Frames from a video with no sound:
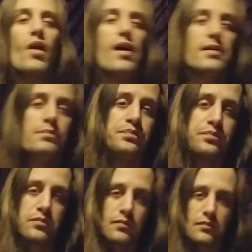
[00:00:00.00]
And
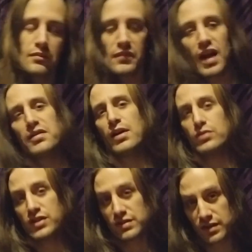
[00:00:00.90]
they were
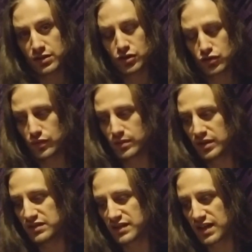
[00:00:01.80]
just
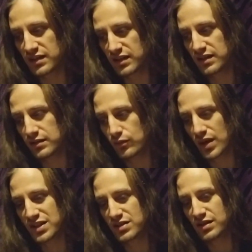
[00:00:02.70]
extremely decadent,
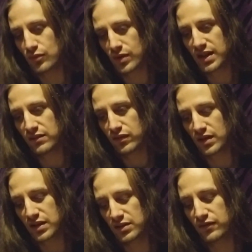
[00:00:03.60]
wasting away
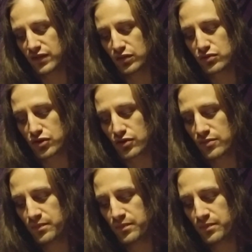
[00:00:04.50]
fucking the future.